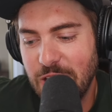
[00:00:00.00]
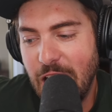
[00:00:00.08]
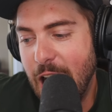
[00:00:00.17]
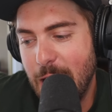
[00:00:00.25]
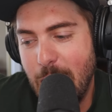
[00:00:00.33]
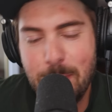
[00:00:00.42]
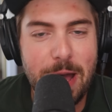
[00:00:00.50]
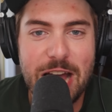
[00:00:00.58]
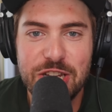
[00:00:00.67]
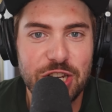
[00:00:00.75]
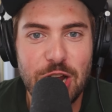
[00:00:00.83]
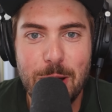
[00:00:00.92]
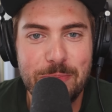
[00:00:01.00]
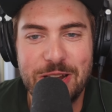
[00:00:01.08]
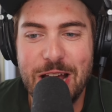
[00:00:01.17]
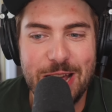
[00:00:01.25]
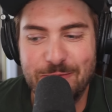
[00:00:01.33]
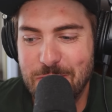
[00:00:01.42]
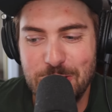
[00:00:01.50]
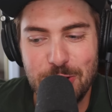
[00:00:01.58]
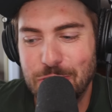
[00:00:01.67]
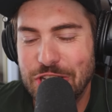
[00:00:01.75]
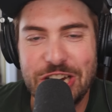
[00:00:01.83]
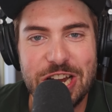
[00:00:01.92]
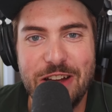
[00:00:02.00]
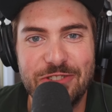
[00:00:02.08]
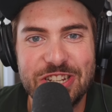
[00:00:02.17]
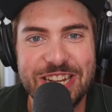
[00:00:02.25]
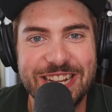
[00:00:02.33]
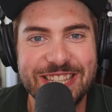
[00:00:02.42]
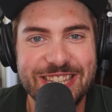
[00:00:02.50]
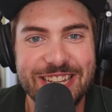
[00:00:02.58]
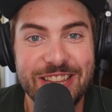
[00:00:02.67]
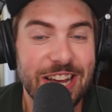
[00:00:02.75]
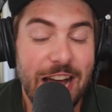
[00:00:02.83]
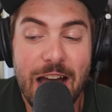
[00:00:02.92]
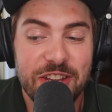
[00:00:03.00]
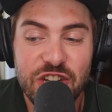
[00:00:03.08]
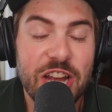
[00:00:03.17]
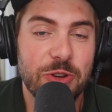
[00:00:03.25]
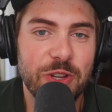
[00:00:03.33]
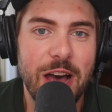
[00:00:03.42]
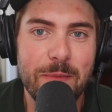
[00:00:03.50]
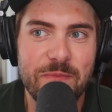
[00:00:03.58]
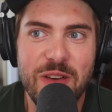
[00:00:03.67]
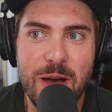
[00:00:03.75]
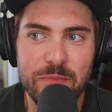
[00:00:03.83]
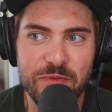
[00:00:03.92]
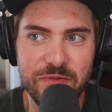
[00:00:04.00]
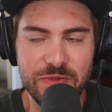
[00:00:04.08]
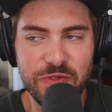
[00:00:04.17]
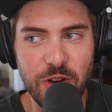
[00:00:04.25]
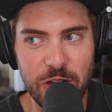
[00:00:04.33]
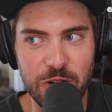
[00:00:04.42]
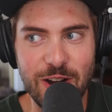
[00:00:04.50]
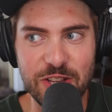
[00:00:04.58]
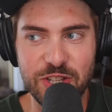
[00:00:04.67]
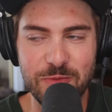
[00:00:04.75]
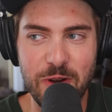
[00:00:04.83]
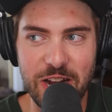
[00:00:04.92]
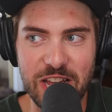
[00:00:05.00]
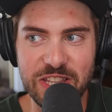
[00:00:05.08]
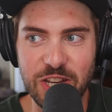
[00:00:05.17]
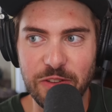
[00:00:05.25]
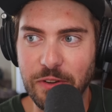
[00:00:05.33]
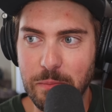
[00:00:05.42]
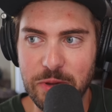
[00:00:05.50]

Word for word: I patched it up, and I've been using it ever since. And like I genuinely, I'm fucking around, so you probably can't tell if I'm